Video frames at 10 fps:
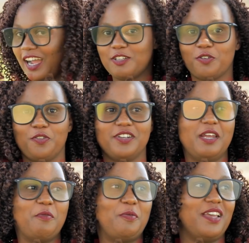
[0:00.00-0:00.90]
nga
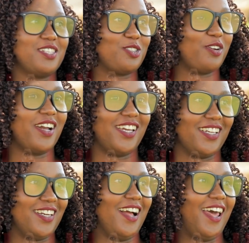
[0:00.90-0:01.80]
tuvudde mu bya struggle
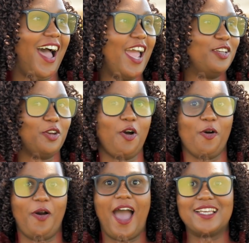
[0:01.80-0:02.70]
endala. I
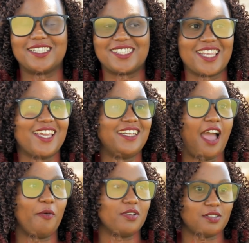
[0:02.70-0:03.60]
know I said
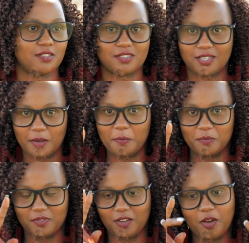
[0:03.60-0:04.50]
I was
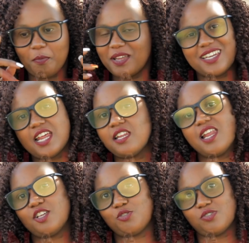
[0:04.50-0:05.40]
team
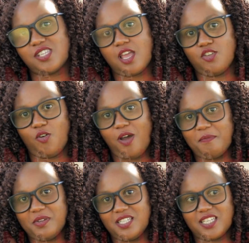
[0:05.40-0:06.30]
natural sanyo.
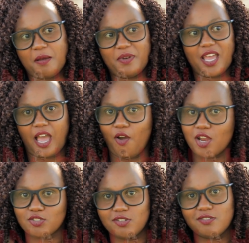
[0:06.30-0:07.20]
1 minute I'm like I
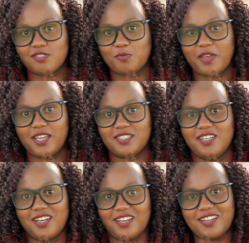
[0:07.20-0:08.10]
want to lose weight,
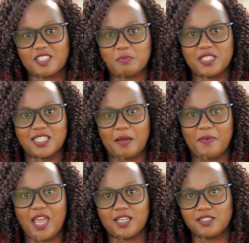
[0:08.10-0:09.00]
then the next minute
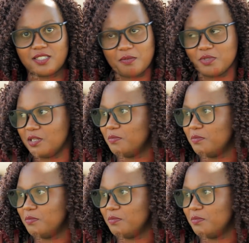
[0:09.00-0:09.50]
I'm like team